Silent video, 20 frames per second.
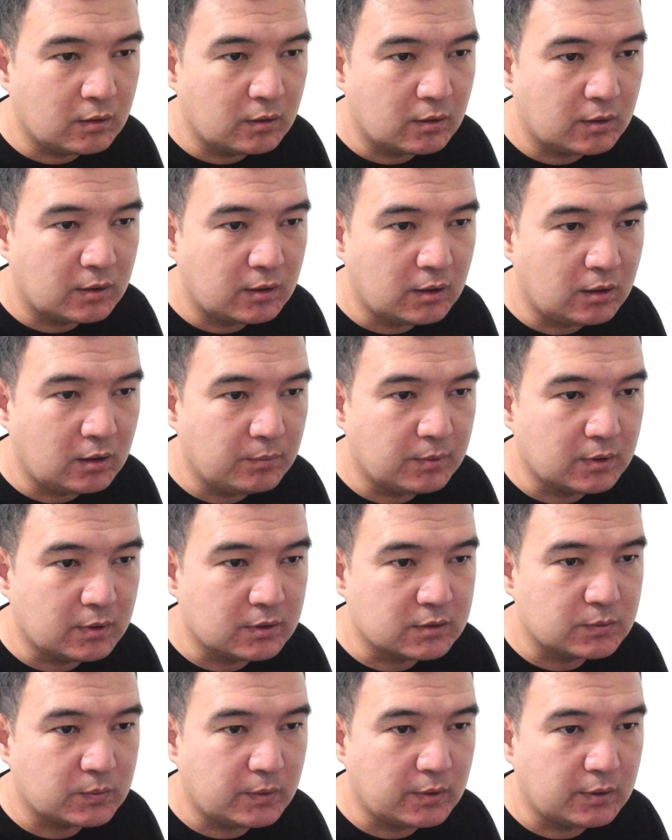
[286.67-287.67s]
k plus
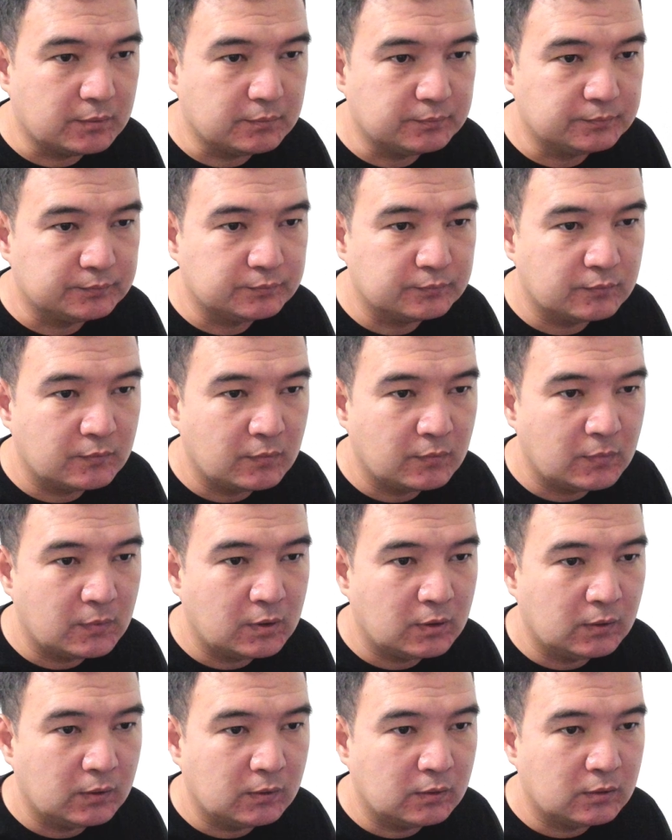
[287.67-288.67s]
1
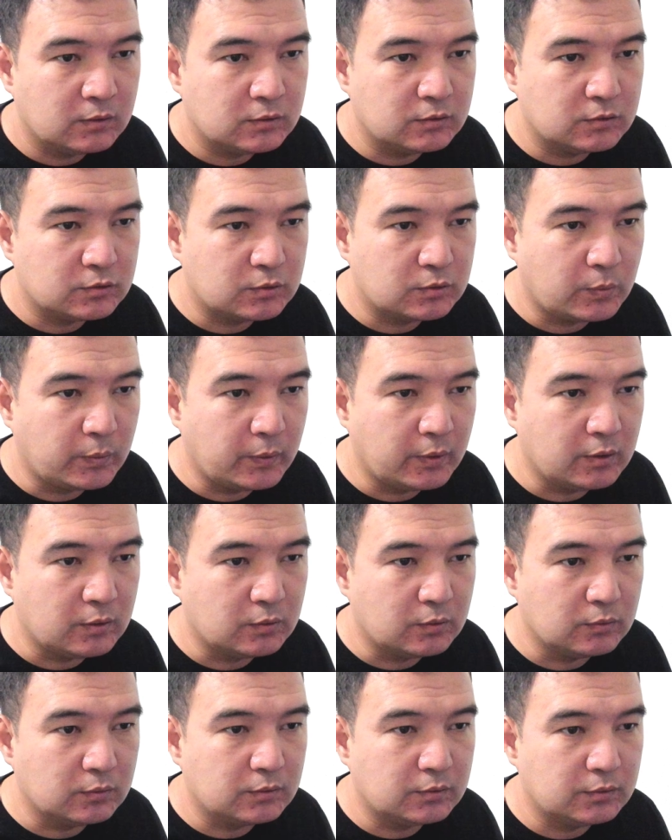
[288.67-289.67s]
square
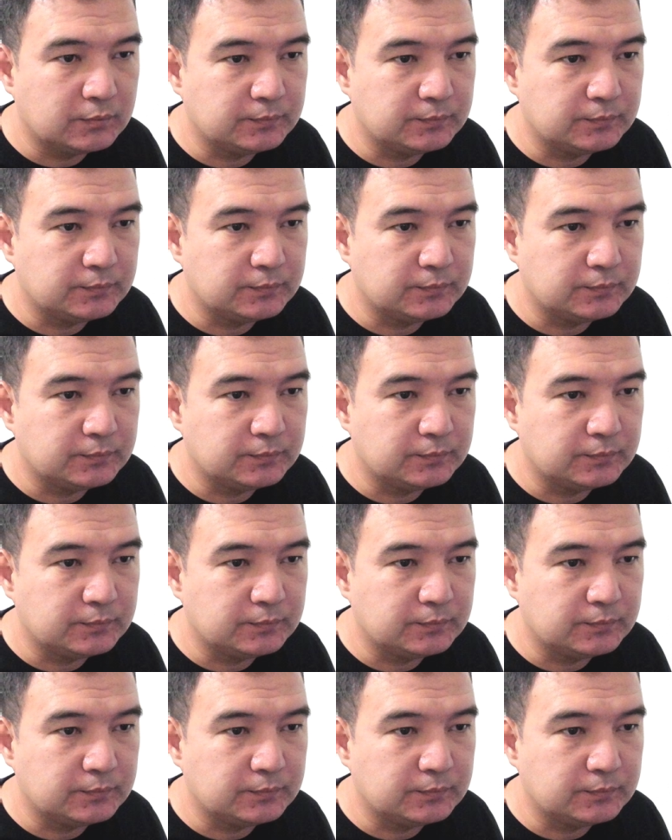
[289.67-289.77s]
root.